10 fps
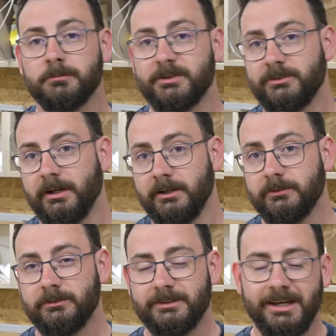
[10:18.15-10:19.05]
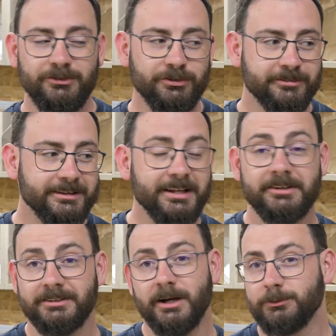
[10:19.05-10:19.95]
of mistakes. They just
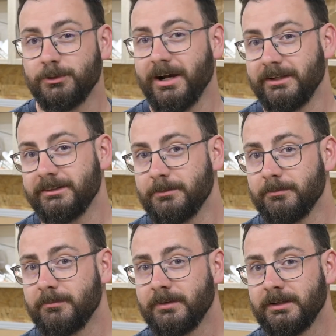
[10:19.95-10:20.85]
learned how to hide them.